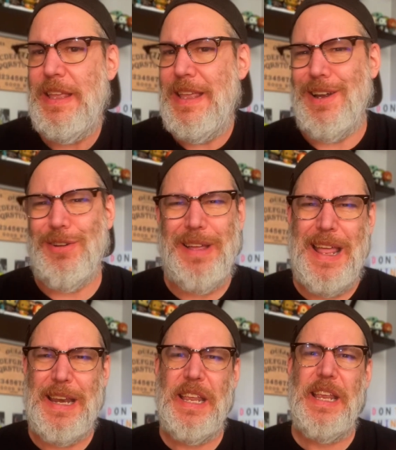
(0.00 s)

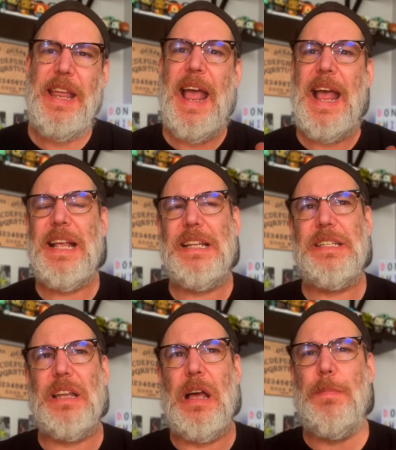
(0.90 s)
And he
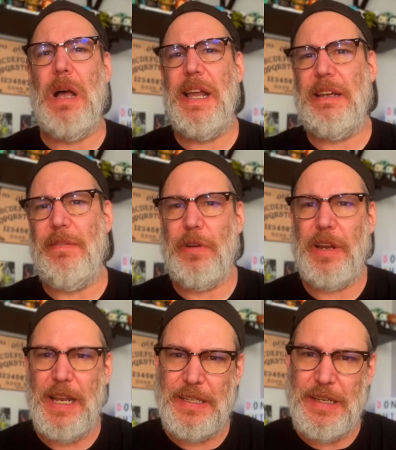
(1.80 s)
has a mind that
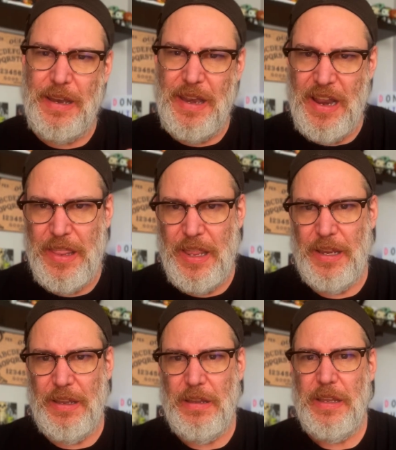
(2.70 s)
forgets nothing.